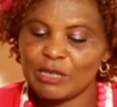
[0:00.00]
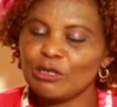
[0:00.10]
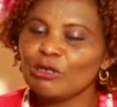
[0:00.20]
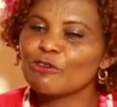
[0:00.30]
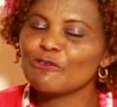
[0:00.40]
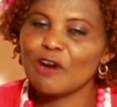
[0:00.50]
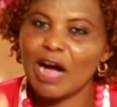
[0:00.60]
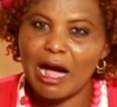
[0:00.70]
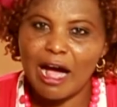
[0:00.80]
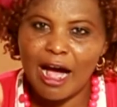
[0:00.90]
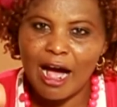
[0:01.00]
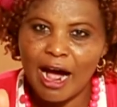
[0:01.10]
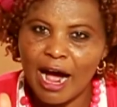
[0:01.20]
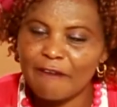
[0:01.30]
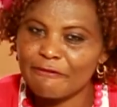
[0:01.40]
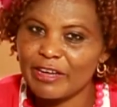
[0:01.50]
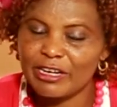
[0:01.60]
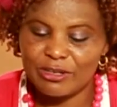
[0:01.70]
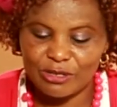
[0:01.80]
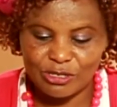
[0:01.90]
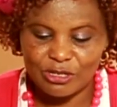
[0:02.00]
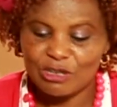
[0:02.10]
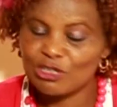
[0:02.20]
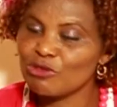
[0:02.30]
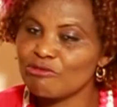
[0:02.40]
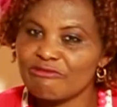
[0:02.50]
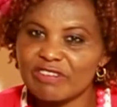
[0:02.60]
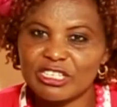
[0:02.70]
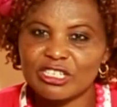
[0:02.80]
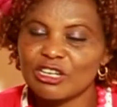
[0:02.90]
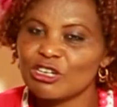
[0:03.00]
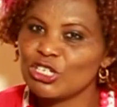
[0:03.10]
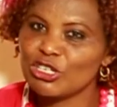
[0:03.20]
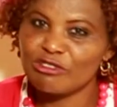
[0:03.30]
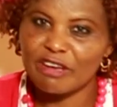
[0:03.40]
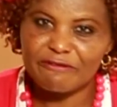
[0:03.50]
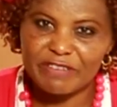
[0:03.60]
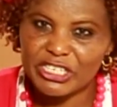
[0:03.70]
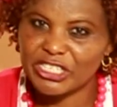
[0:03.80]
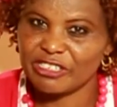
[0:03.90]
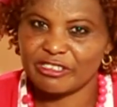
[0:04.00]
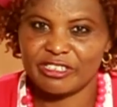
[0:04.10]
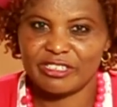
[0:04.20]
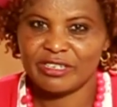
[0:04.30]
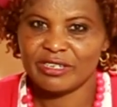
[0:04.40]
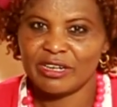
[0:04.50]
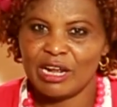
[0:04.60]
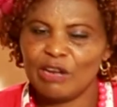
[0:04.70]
Look for avenues to reach to your vision.